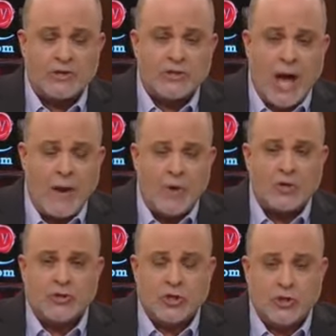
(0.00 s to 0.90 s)

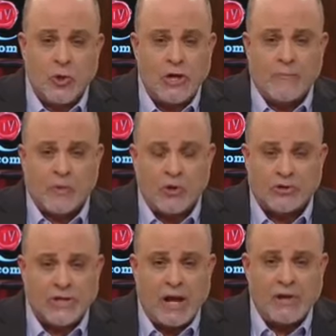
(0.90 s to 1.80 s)
cybersecurity
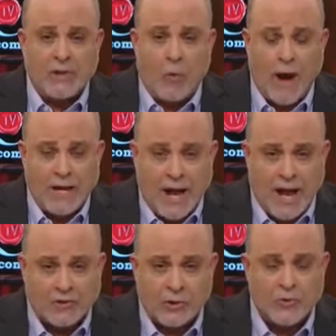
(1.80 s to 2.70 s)
personnel in the White
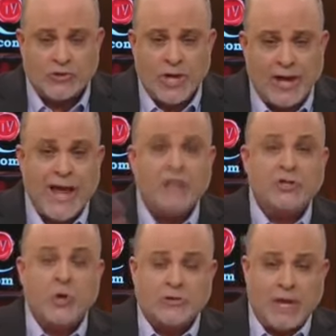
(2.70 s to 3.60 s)
House who said, hey,
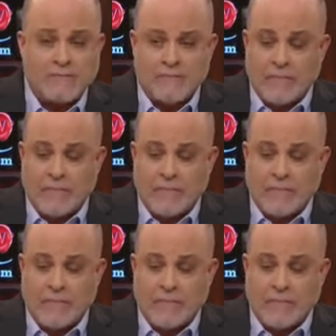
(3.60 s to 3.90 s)
Susan,